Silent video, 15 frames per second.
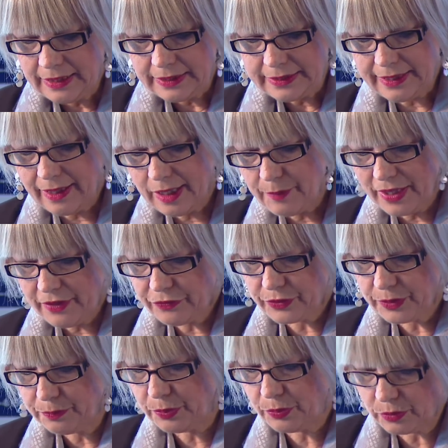The IMF
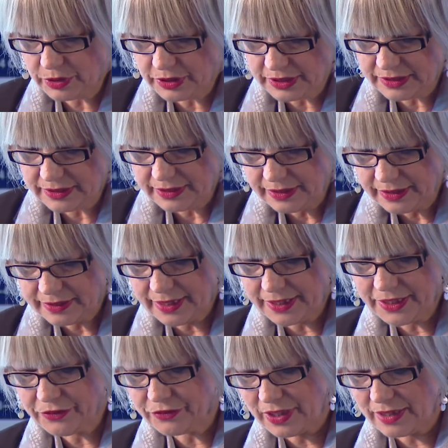reported that
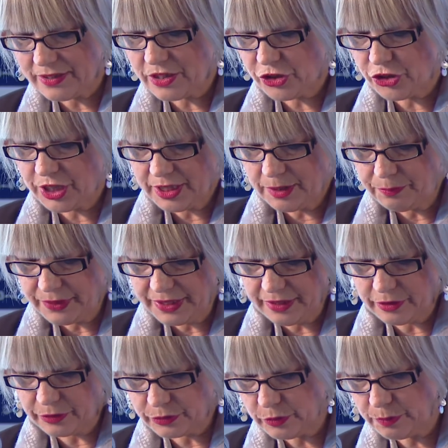Iran's
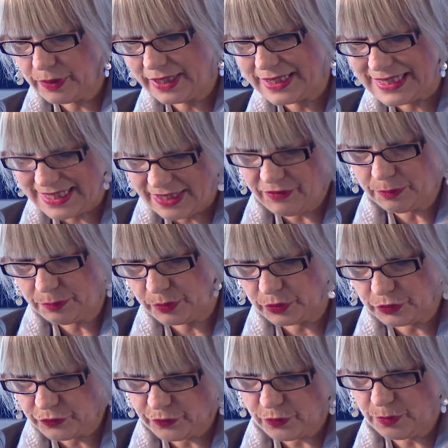GDP grew by 7.4%
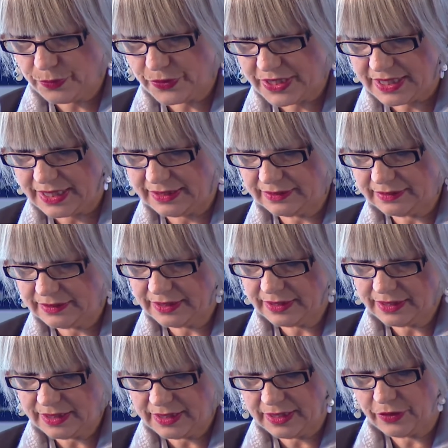
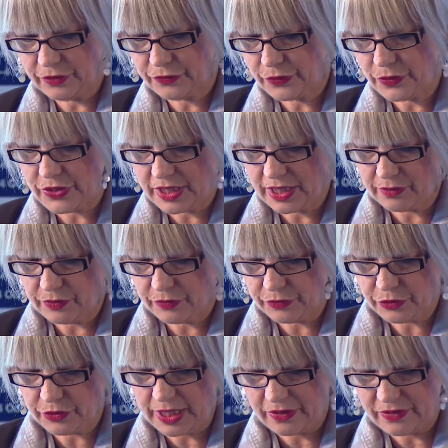in the first half of
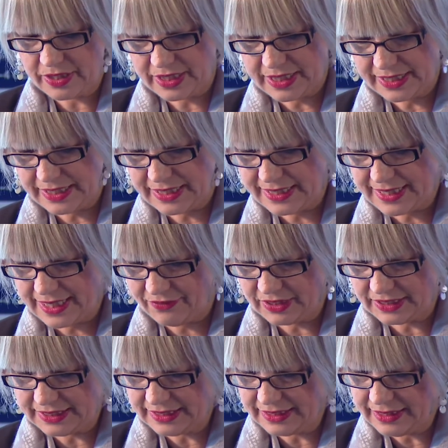
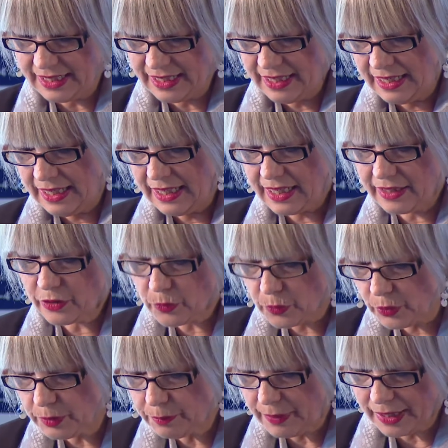2016-17, and the
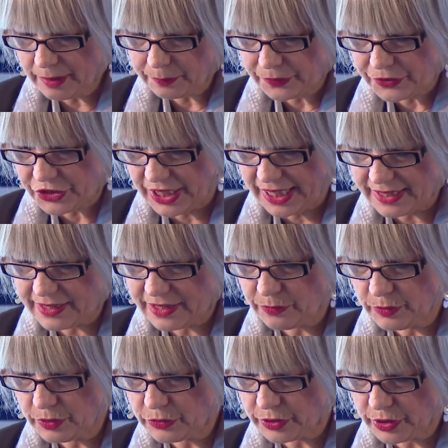World Bank projects it
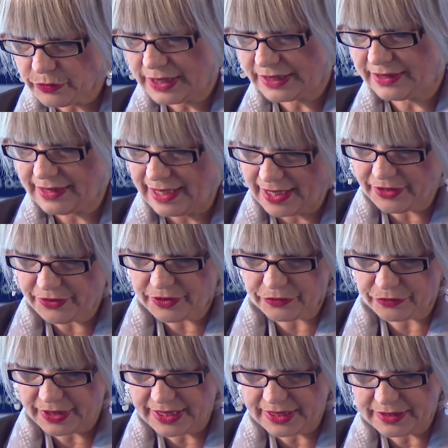will grow at an annual
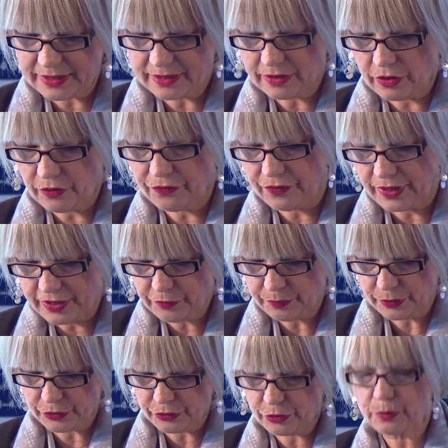rate of
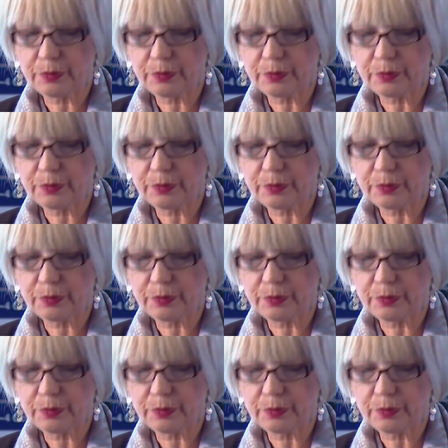5.2%